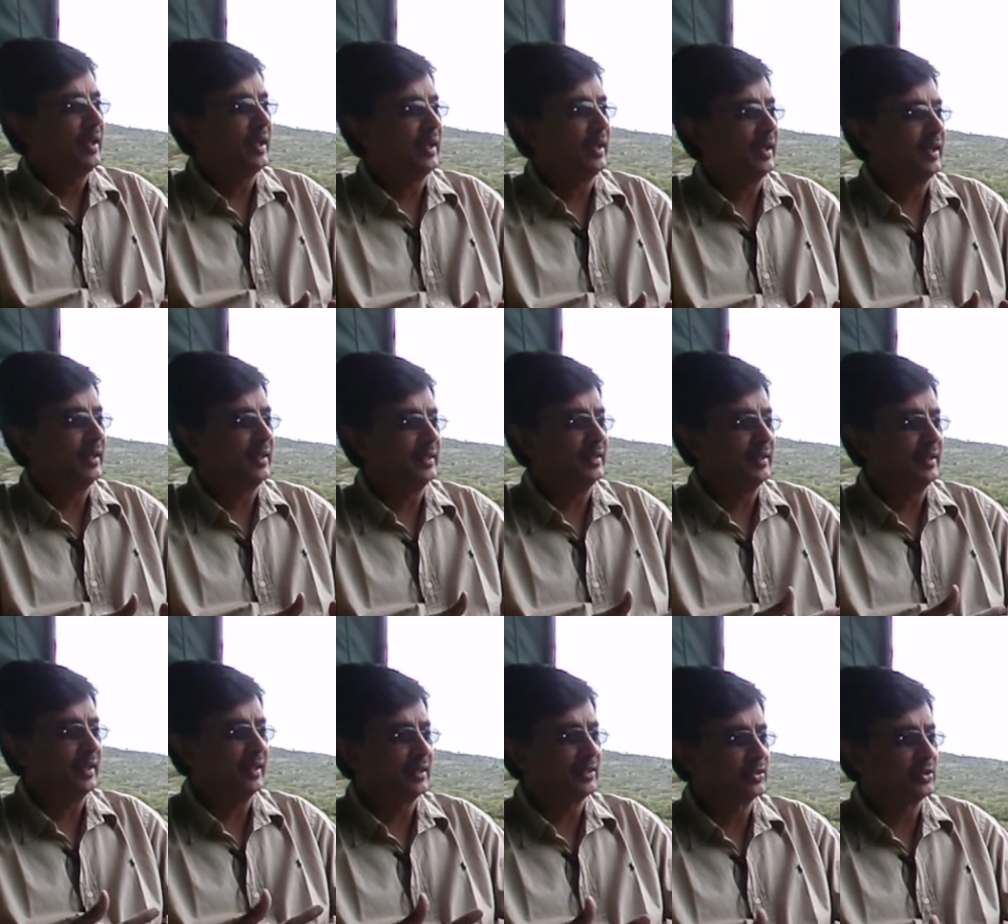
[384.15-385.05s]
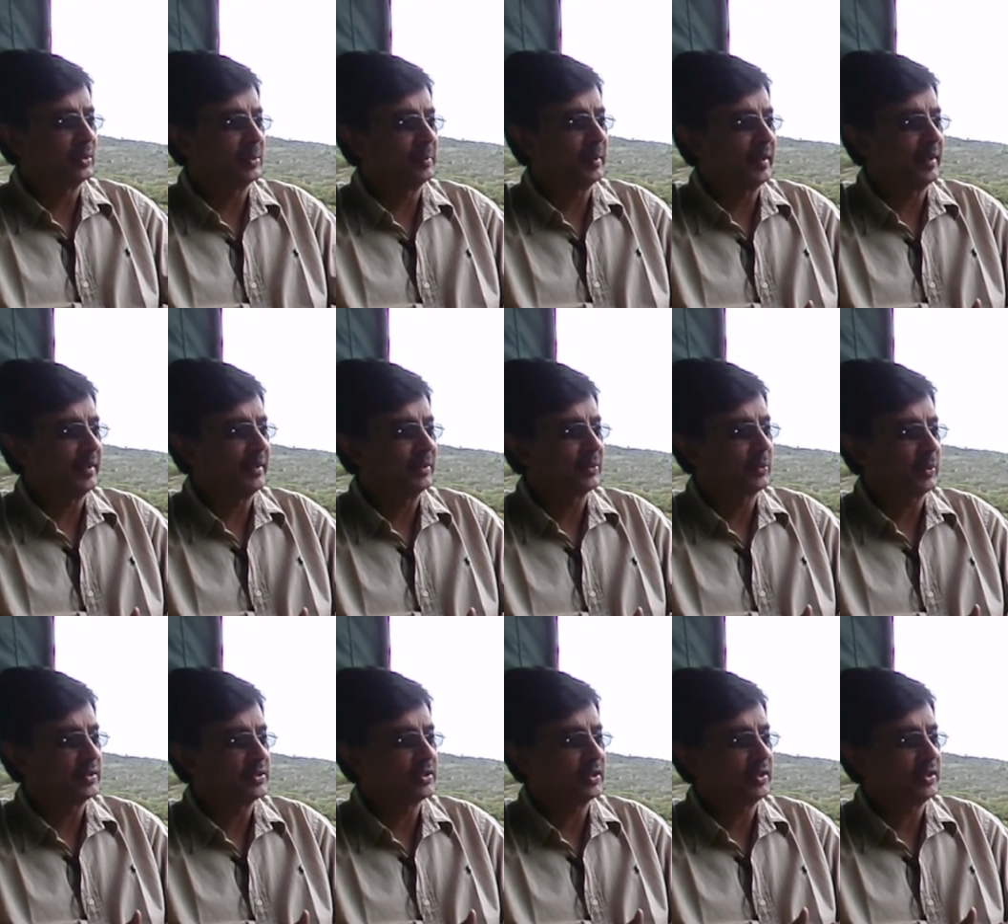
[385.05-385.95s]
And so my
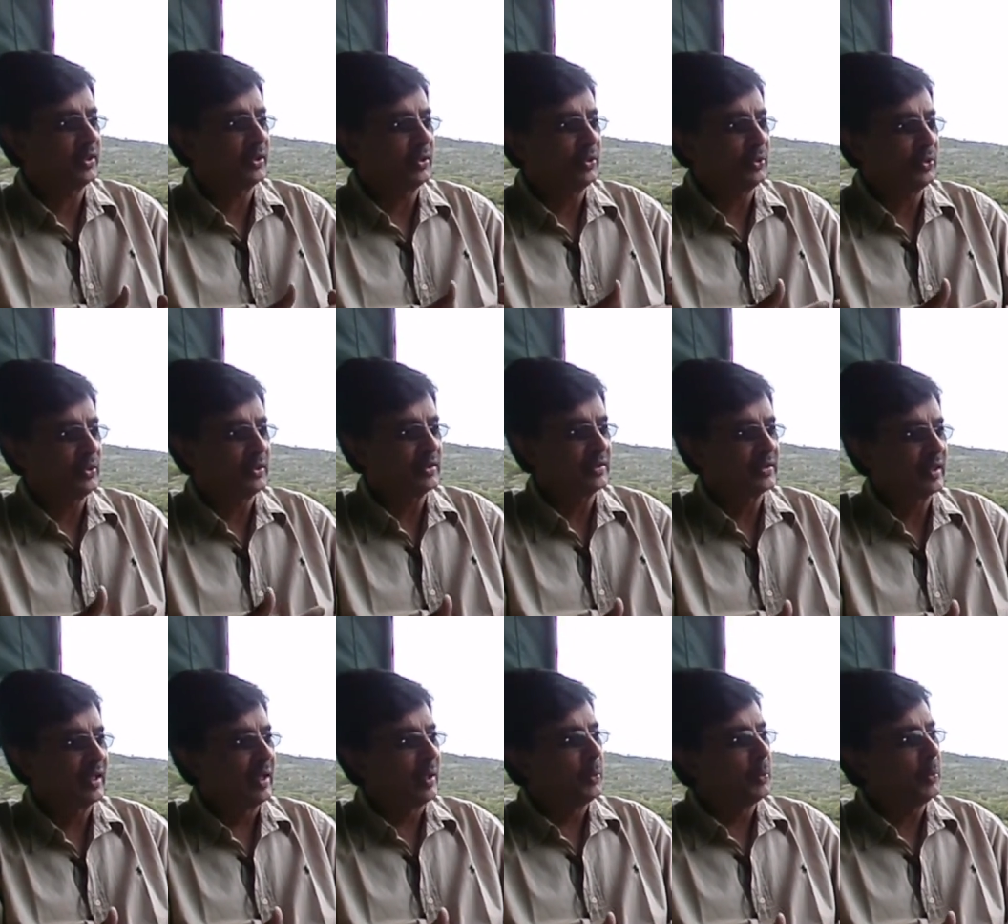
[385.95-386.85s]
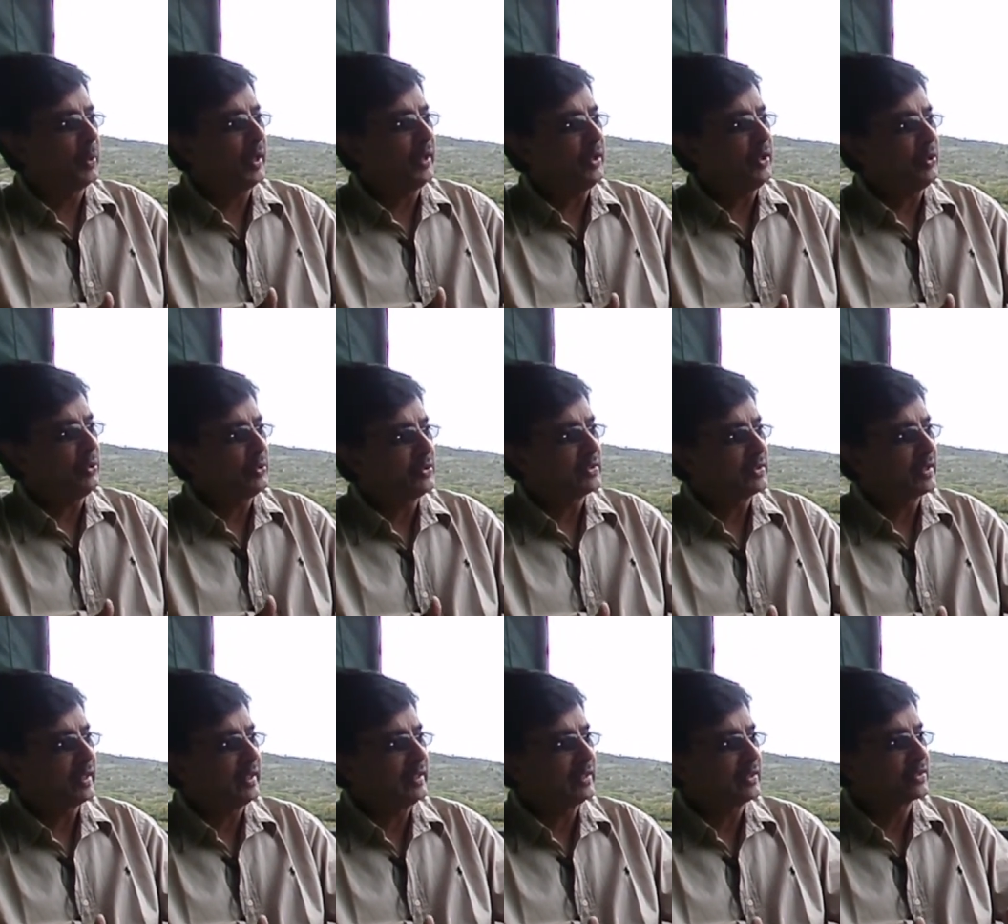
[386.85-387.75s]
question to you is, where do you
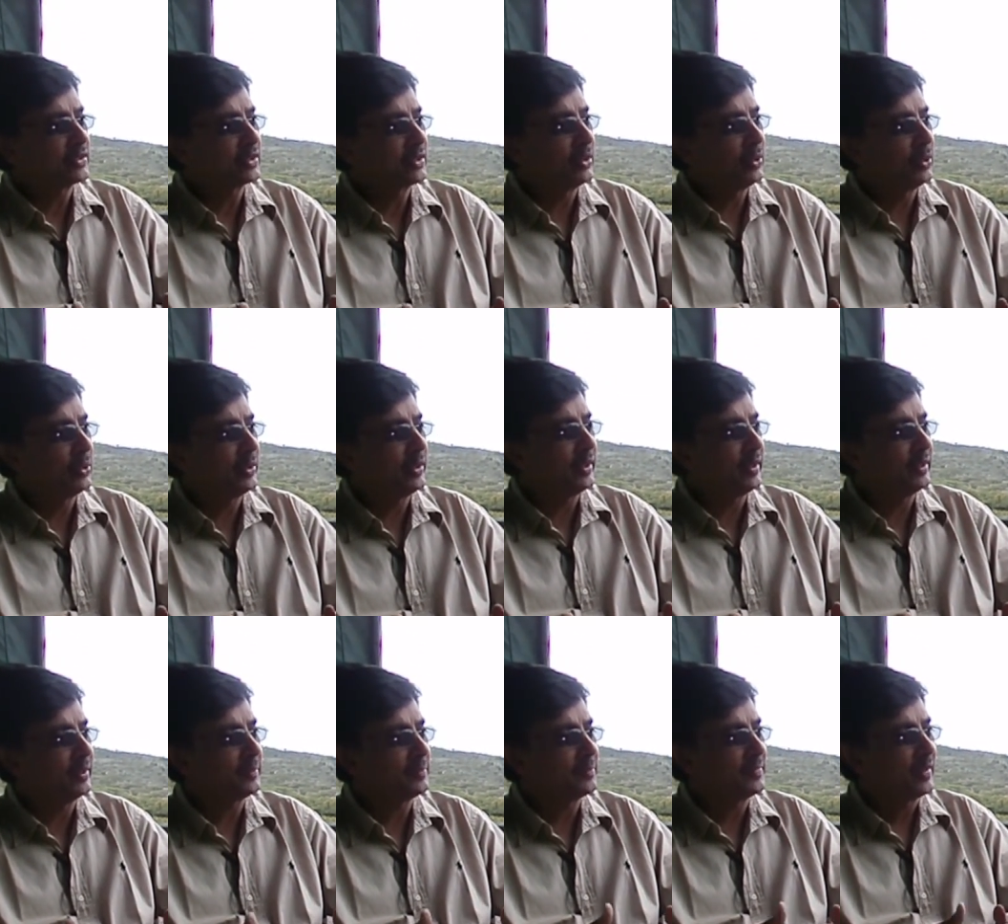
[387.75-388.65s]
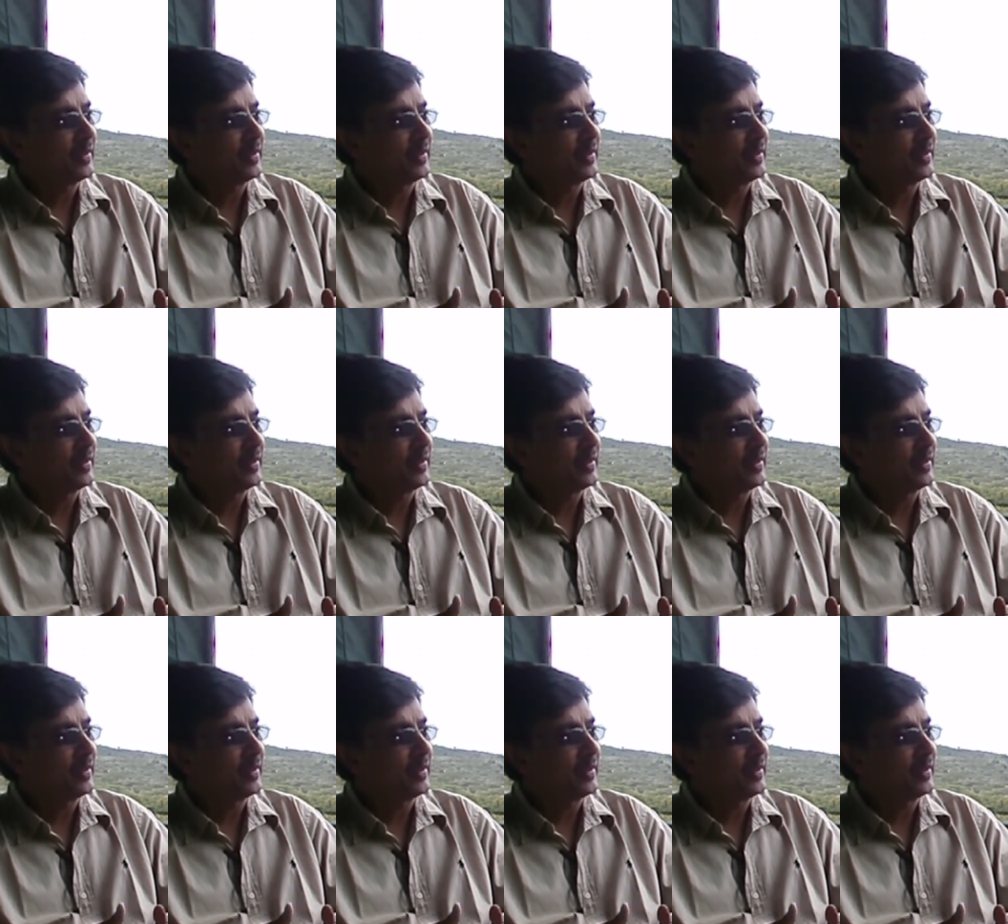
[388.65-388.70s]
see this going